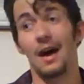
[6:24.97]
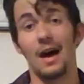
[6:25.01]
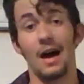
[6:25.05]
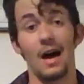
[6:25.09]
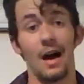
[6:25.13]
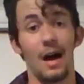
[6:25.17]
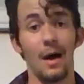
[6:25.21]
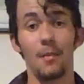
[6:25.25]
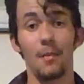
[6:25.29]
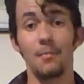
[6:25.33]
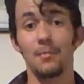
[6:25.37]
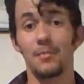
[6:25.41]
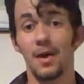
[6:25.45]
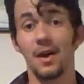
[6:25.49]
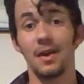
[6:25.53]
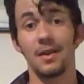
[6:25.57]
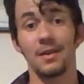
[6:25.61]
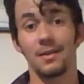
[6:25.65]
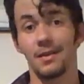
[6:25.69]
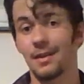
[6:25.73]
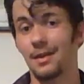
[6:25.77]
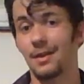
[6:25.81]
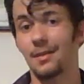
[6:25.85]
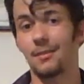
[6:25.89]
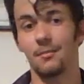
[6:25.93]
I'm not
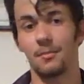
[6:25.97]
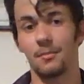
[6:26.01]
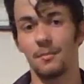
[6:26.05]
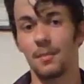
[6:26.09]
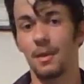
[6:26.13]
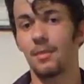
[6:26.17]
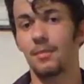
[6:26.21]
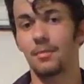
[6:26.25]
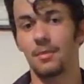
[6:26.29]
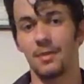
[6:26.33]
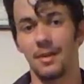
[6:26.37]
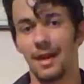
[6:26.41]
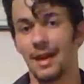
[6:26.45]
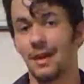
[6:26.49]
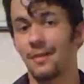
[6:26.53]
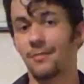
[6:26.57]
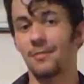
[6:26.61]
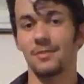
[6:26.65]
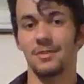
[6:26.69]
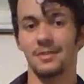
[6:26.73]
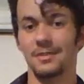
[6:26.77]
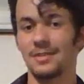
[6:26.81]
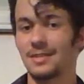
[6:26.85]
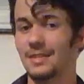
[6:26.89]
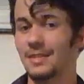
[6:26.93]
going to remember
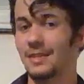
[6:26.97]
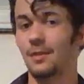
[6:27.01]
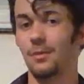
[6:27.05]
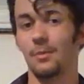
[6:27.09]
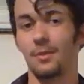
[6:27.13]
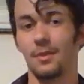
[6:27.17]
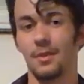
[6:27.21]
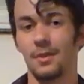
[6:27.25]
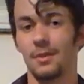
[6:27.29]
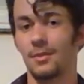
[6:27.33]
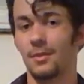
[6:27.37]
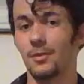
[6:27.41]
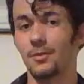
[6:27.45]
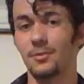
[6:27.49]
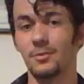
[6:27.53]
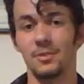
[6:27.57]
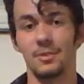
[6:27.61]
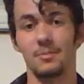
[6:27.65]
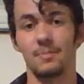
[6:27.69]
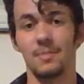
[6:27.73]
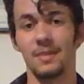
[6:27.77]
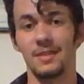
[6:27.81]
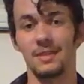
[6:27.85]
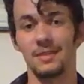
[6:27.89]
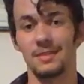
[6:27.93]
every single one of those
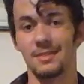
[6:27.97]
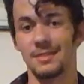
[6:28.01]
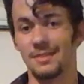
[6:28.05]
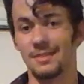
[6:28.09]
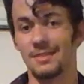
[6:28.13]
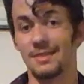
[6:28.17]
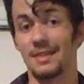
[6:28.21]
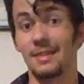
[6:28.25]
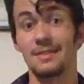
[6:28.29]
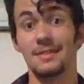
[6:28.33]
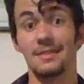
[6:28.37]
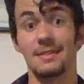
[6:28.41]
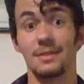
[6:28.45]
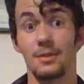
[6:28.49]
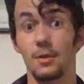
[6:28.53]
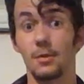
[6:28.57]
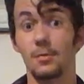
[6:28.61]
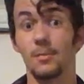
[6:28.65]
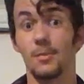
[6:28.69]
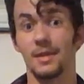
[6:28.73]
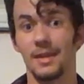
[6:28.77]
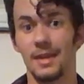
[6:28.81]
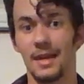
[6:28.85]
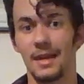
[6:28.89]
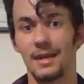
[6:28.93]
speeches. It's
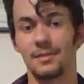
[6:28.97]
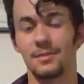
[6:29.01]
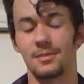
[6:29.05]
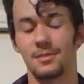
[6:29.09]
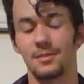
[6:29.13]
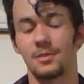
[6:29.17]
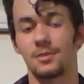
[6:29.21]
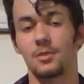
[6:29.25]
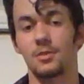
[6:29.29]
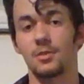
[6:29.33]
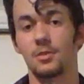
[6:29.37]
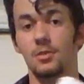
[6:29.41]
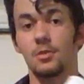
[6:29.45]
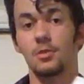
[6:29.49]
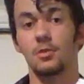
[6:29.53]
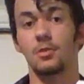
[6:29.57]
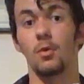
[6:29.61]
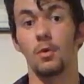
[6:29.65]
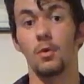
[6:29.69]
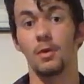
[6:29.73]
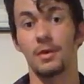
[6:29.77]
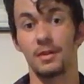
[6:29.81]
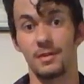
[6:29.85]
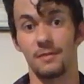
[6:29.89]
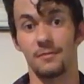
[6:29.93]
human nature. You're
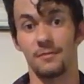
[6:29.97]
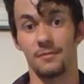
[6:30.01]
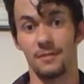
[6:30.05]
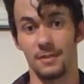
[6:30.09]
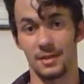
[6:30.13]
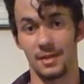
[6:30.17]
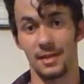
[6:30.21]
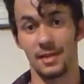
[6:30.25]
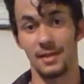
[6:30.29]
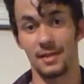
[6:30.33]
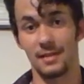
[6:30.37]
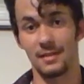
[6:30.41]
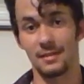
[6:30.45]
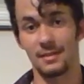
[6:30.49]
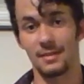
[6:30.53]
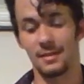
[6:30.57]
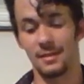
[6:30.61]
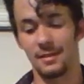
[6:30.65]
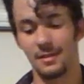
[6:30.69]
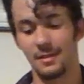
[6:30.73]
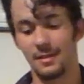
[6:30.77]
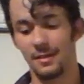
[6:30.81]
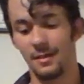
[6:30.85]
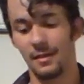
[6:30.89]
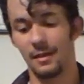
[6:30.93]
going to forget.
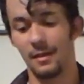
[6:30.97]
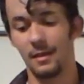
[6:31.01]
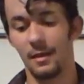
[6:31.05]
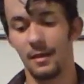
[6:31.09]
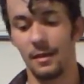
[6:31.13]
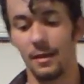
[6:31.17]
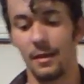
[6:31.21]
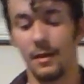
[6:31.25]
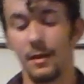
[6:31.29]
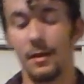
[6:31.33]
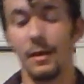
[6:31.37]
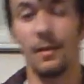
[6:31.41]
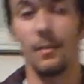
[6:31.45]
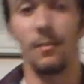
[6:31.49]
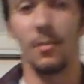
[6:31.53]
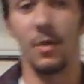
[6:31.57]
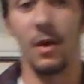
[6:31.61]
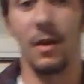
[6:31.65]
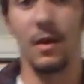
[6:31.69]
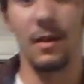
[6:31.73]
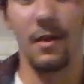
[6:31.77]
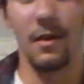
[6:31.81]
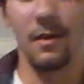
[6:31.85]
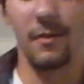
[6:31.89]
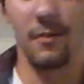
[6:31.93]

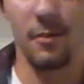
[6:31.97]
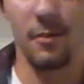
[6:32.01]
But, of